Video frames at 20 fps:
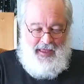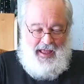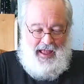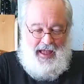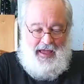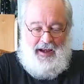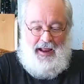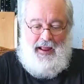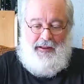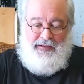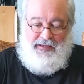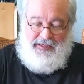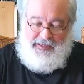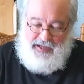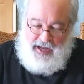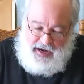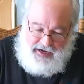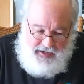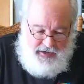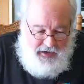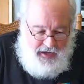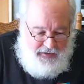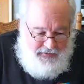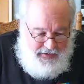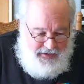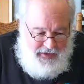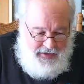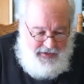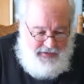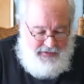And I decided on
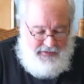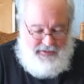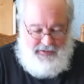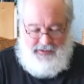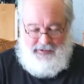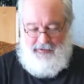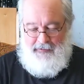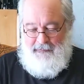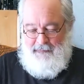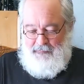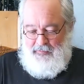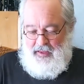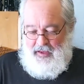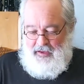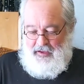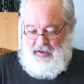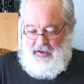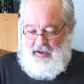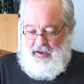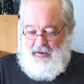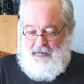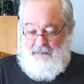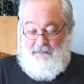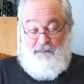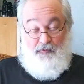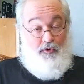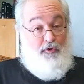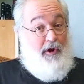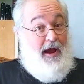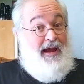these.
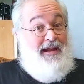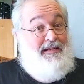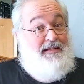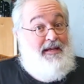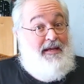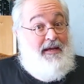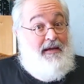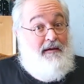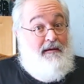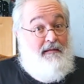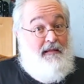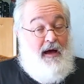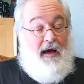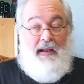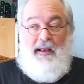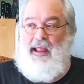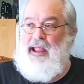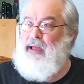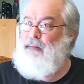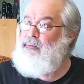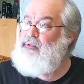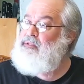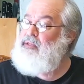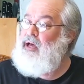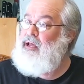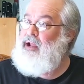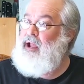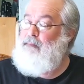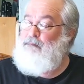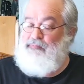Uh, great deal on
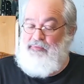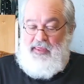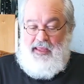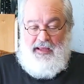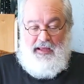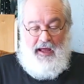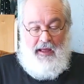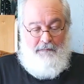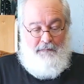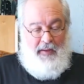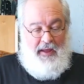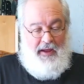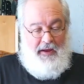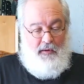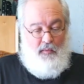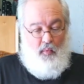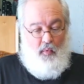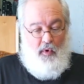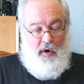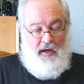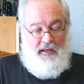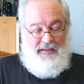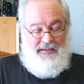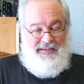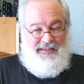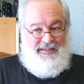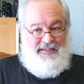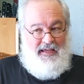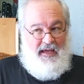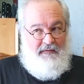Amazon. I think I paid one
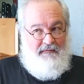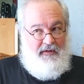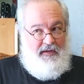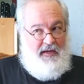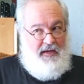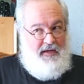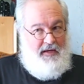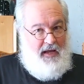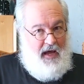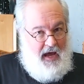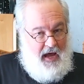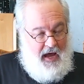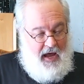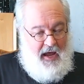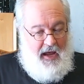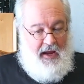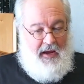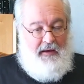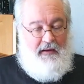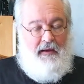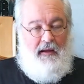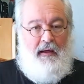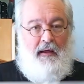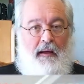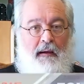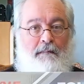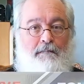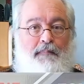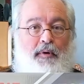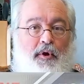seventy-nine
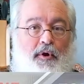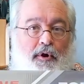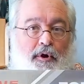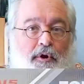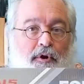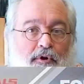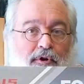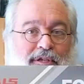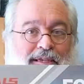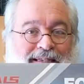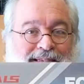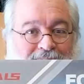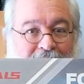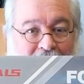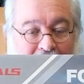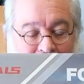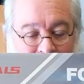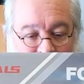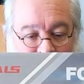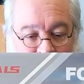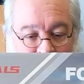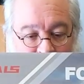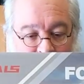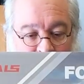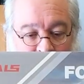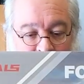per set.